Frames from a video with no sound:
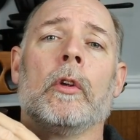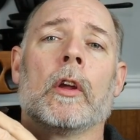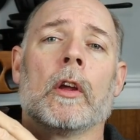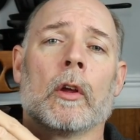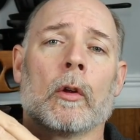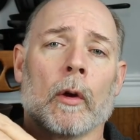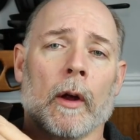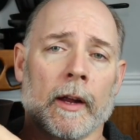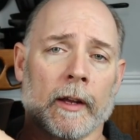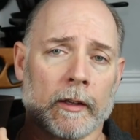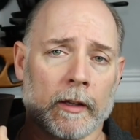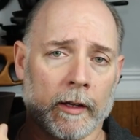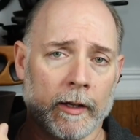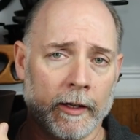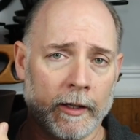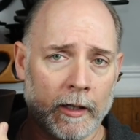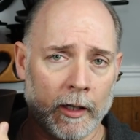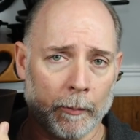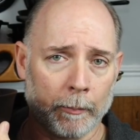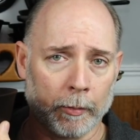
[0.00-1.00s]
can crank the
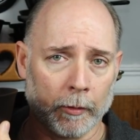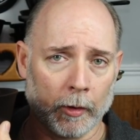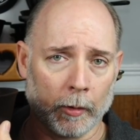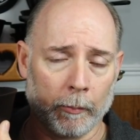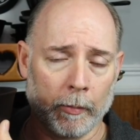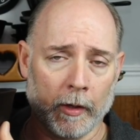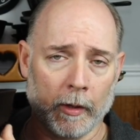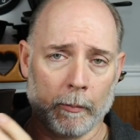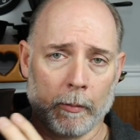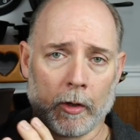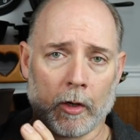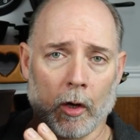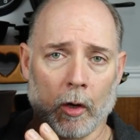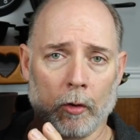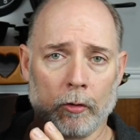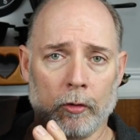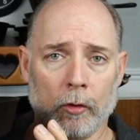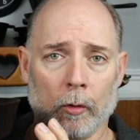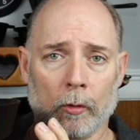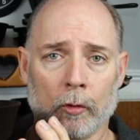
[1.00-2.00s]
heat up a little bit
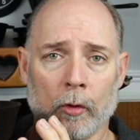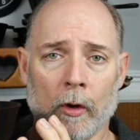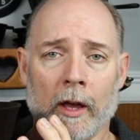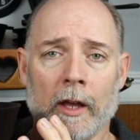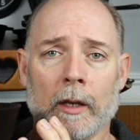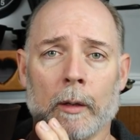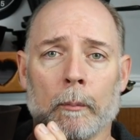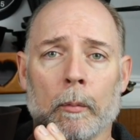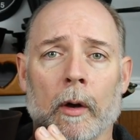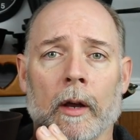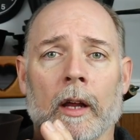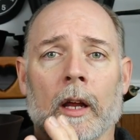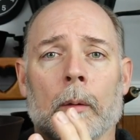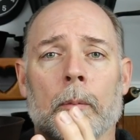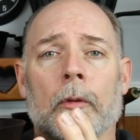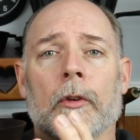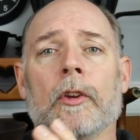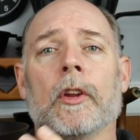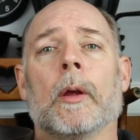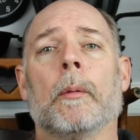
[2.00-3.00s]
because you're trying to bring up
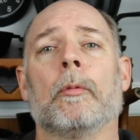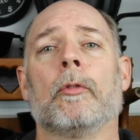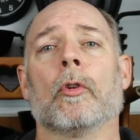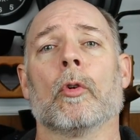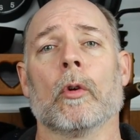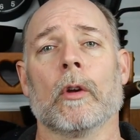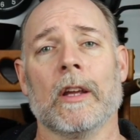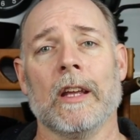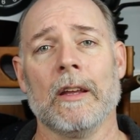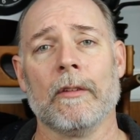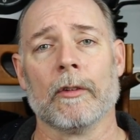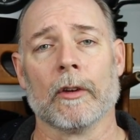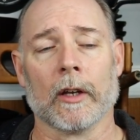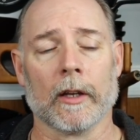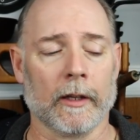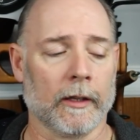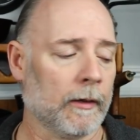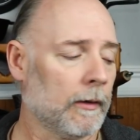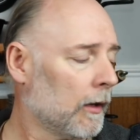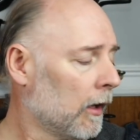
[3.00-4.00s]
the temperature
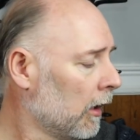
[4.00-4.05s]
evenly.